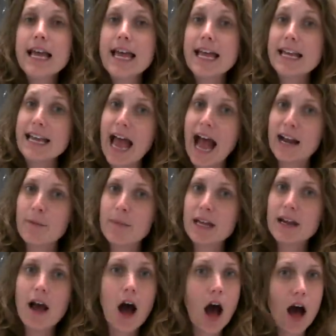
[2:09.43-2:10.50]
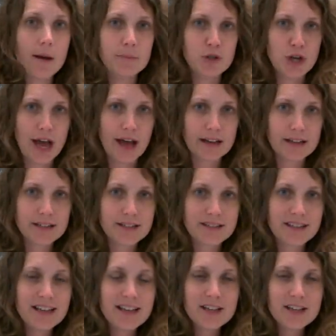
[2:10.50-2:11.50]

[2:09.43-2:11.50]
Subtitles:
inanimate objects.